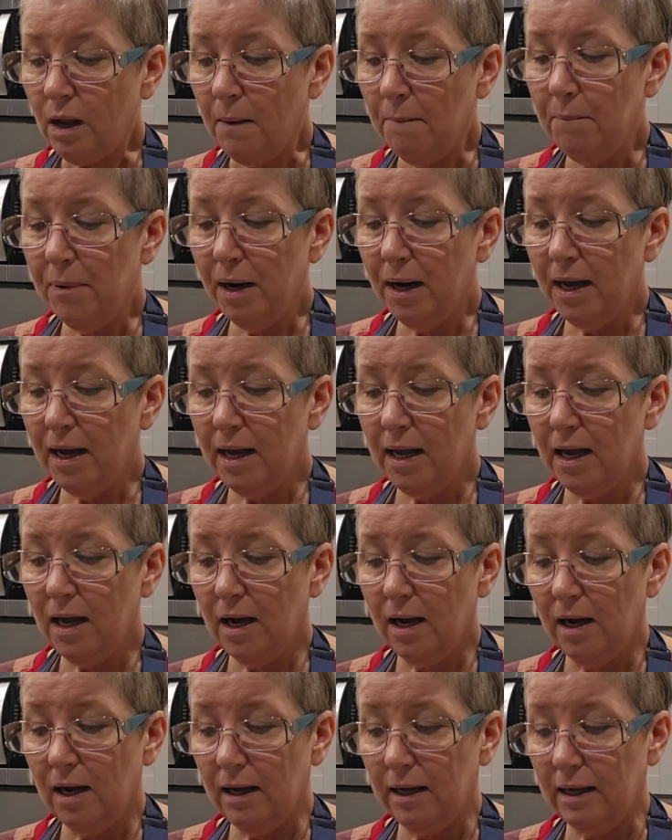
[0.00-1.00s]
But
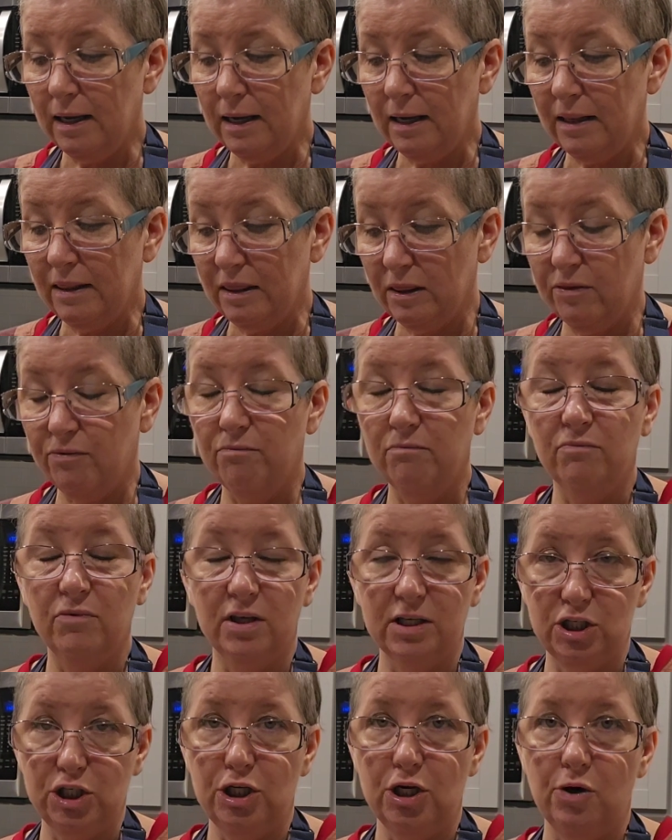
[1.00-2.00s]

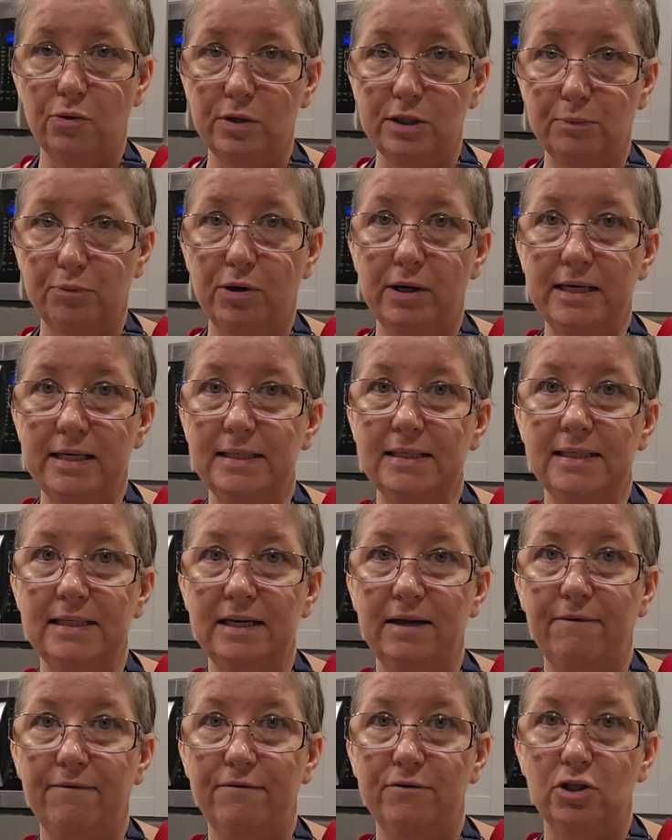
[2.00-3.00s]
this dough is pretty
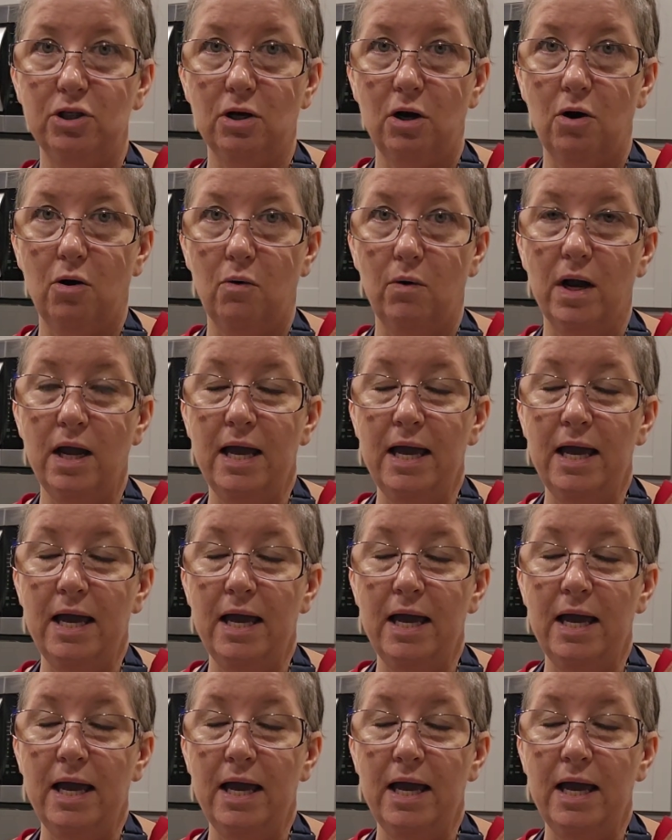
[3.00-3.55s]
stiff, so